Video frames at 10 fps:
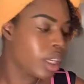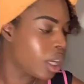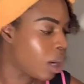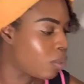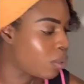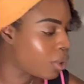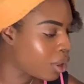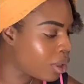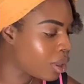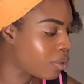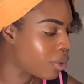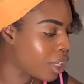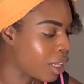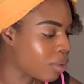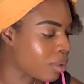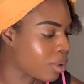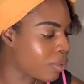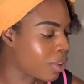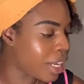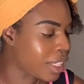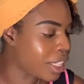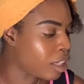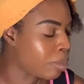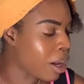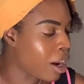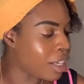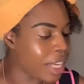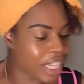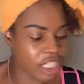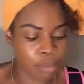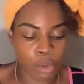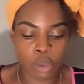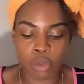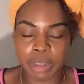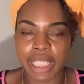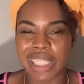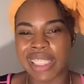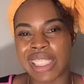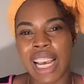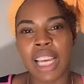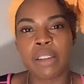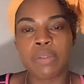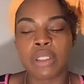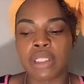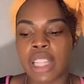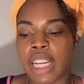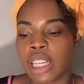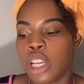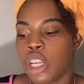I really feel like we're reflecting about our next move, because it kind of feels like